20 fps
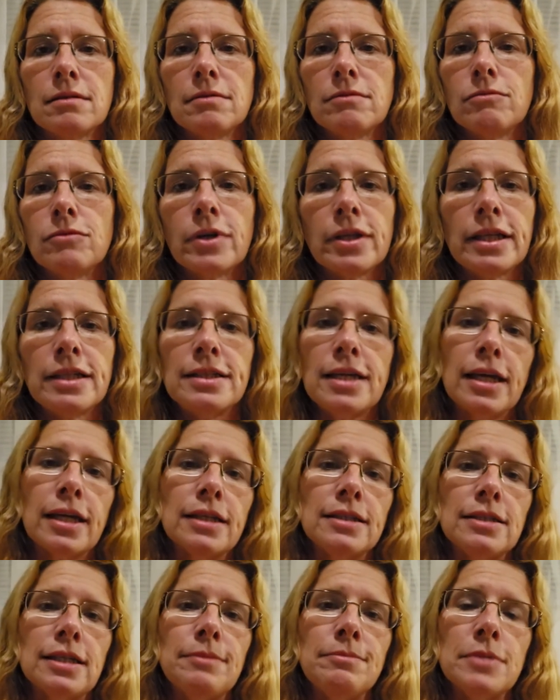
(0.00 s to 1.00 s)
really take
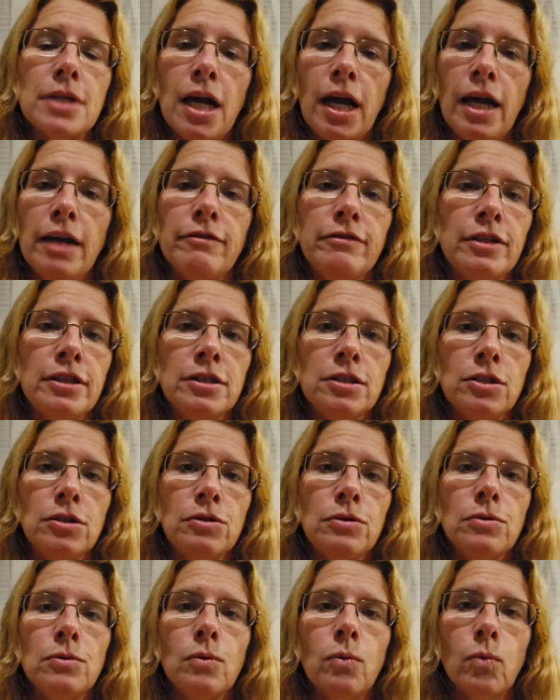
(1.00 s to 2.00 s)
a deep dive
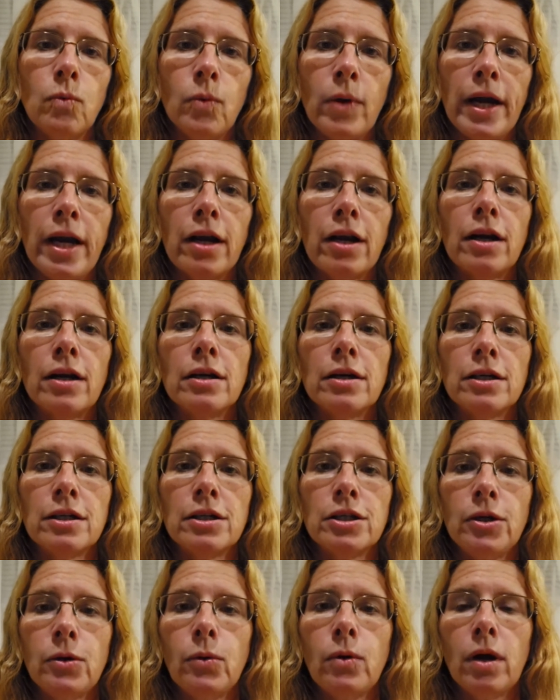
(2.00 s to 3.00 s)
into where
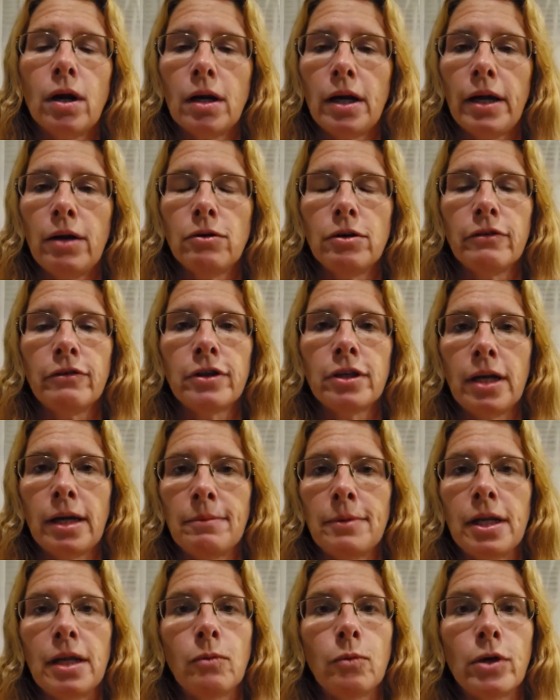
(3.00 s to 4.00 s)
you are out of
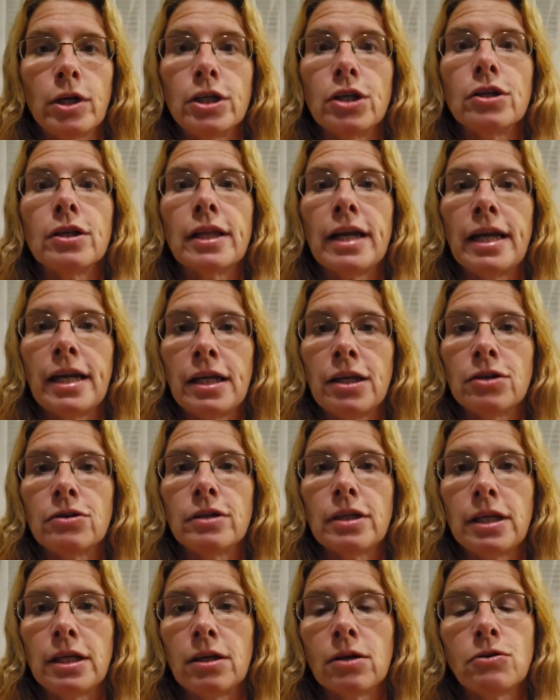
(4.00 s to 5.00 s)
alignment and where you're letting your
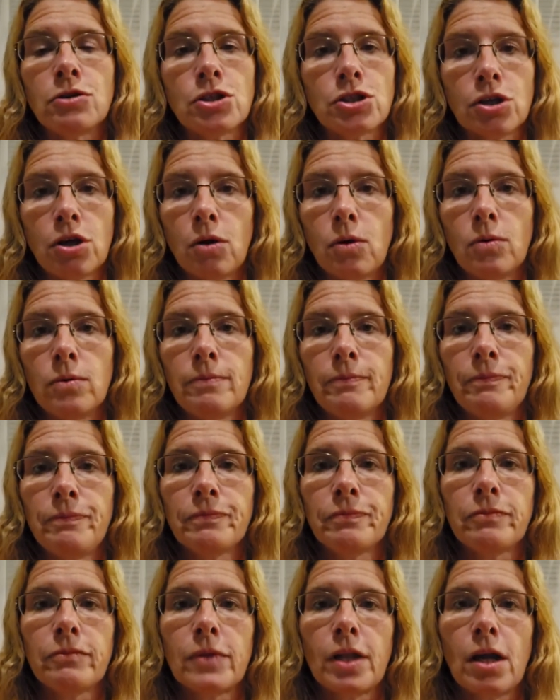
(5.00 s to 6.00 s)
ego show.
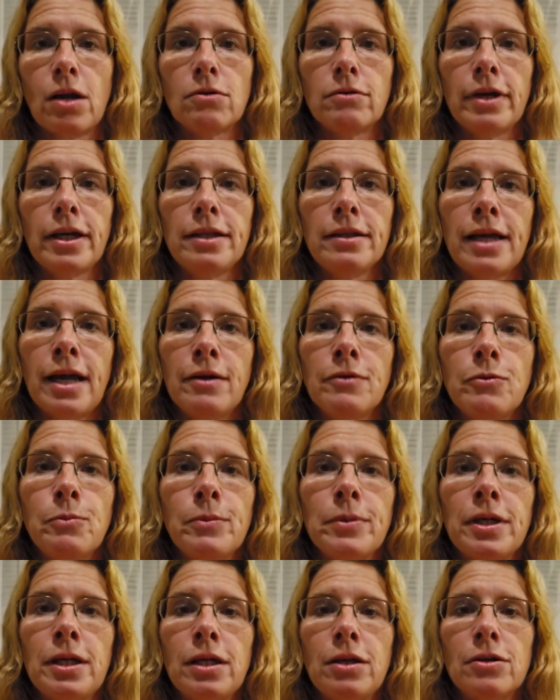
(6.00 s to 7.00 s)
All right, that will
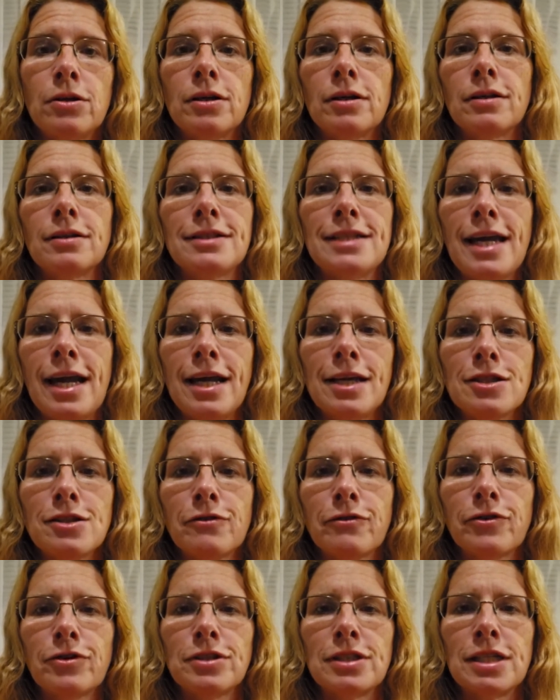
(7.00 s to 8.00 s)
be your
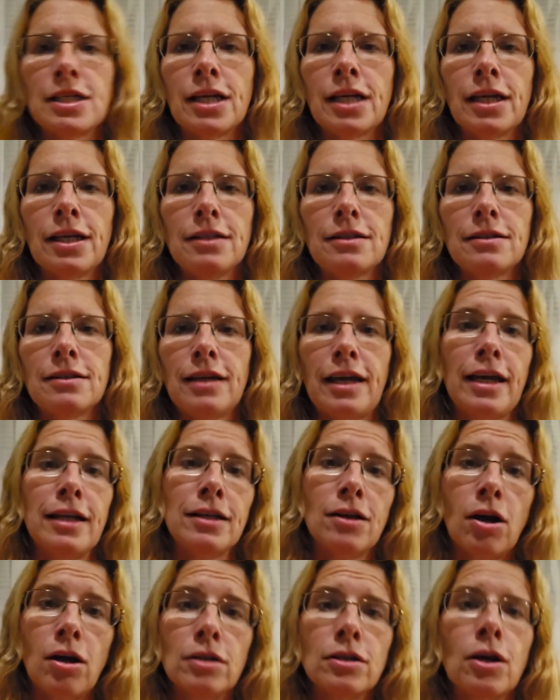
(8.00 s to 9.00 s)
task for tonight
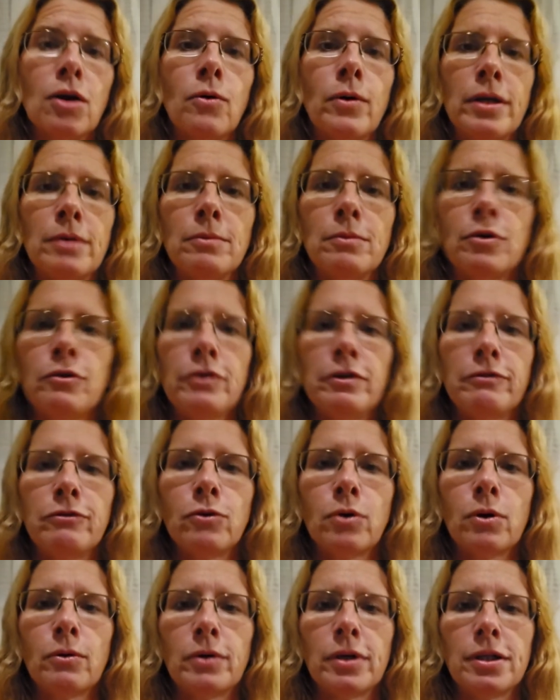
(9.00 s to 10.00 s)
and ongoing moving
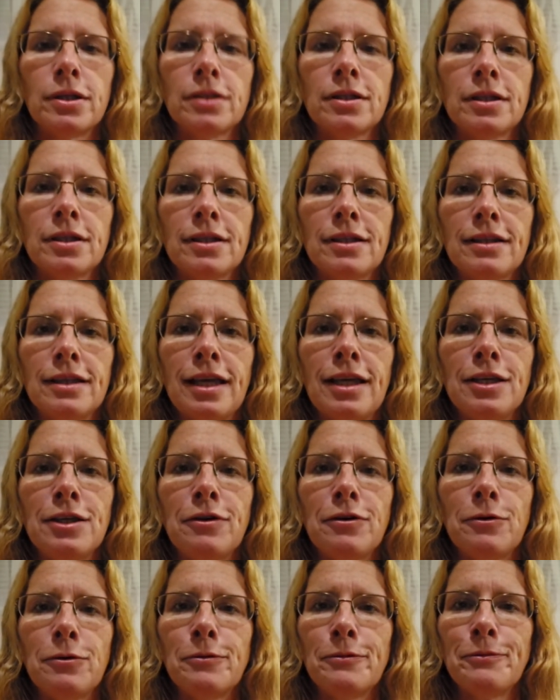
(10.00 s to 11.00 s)
forward. Thank
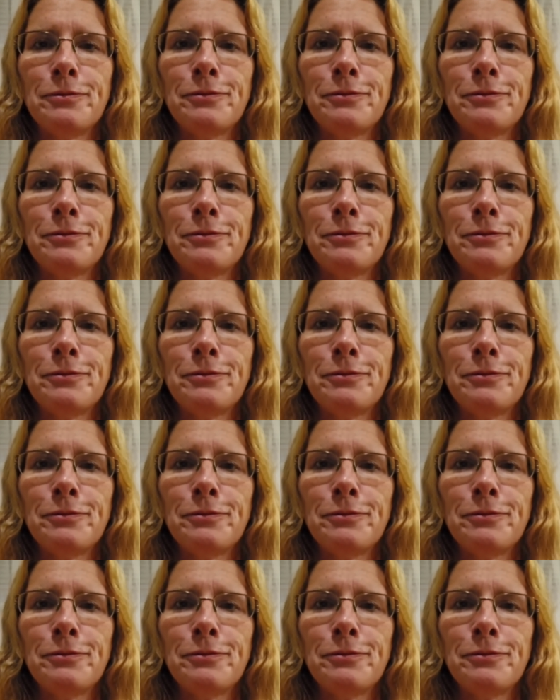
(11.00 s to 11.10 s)
you.